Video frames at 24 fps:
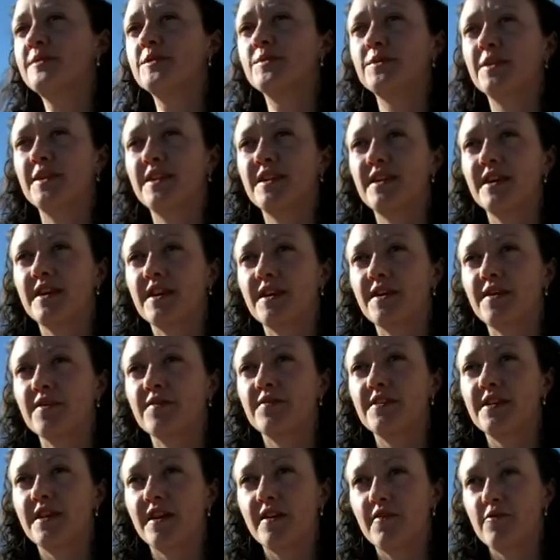when you think of the
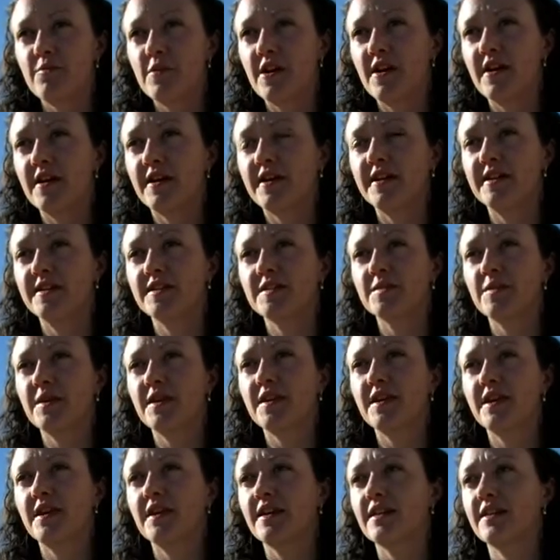Native Americans, we
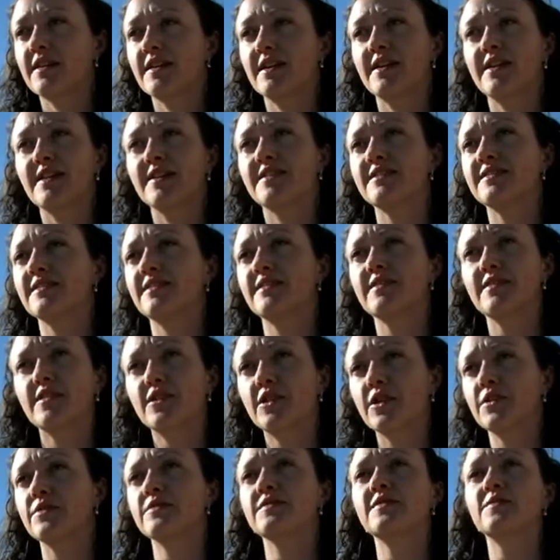think that it's a
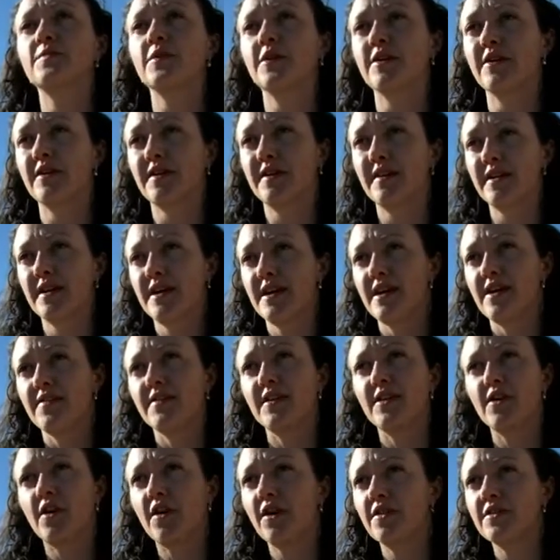closed book
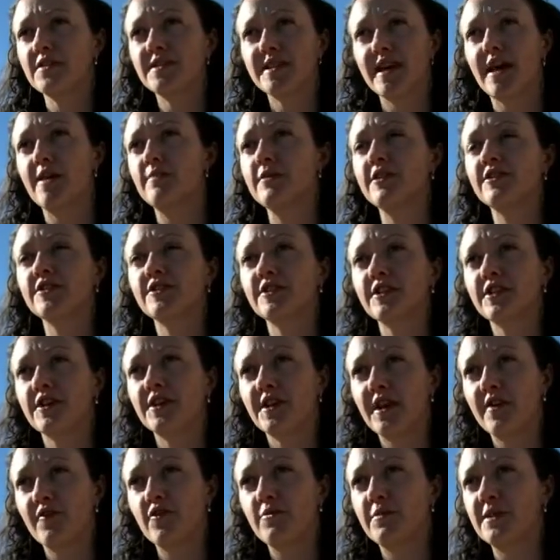that all the damage that could
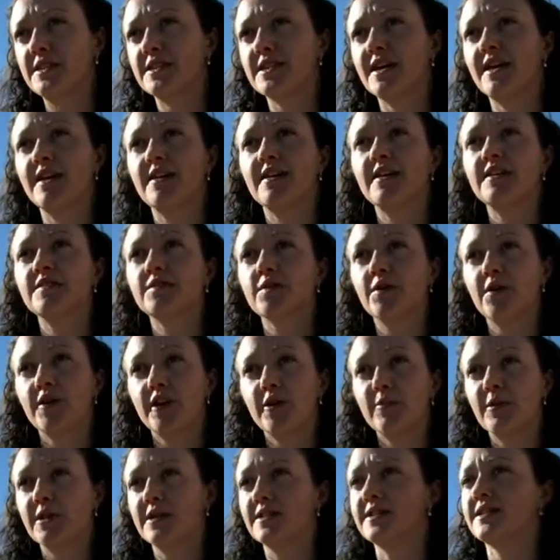ever be done has already
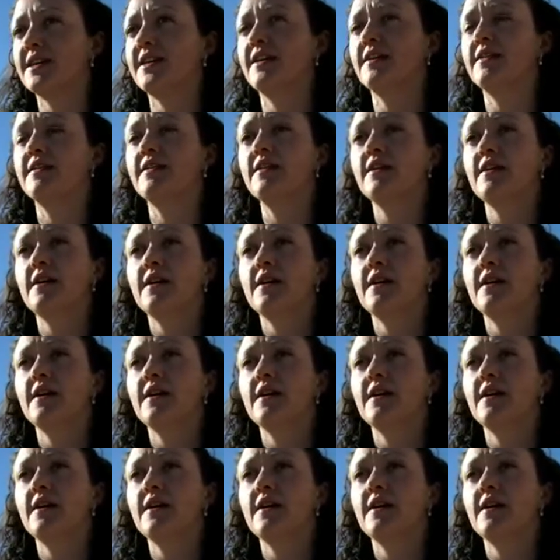been done,